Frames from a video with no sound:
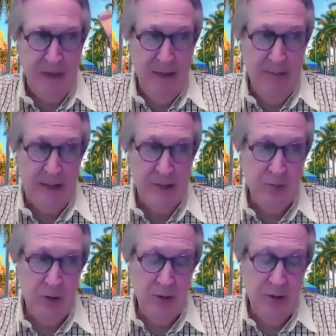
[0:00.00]
And that's
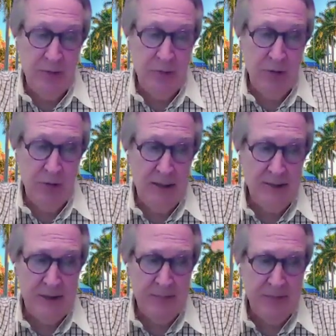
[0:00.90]
where this whole
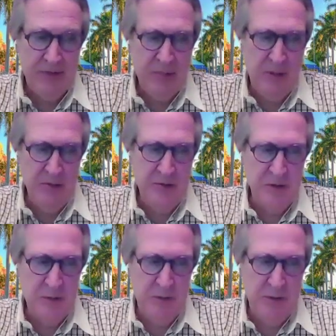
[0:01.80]
concept of the patient
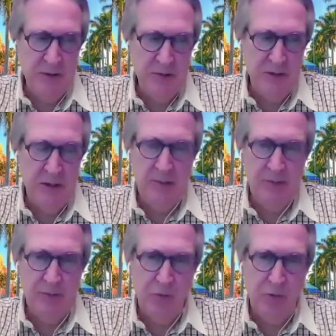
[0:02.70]
experience
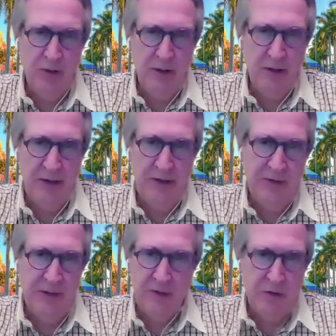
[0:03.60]
becomes more than a nice
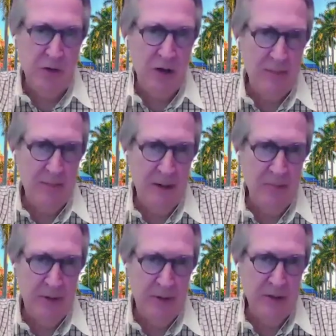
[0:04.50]
thing to talk about
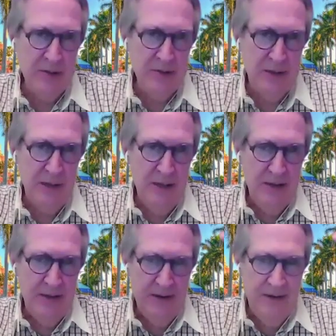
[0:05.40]
because
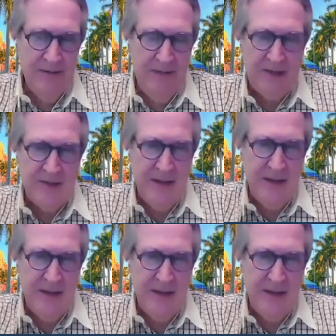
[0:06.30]
mm-hmm. uh, that